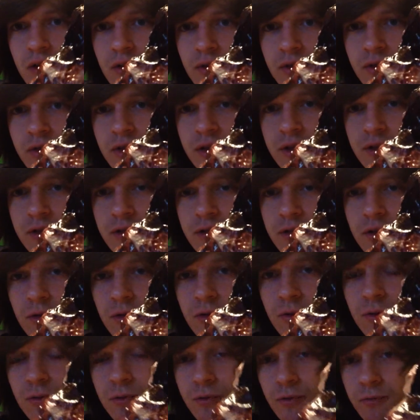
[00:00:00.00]
of looks like his
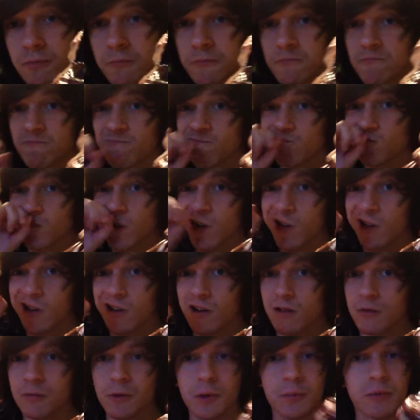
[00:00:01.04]
nose was
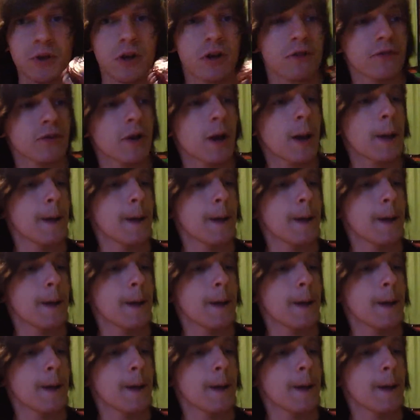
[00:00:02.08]
ripped off.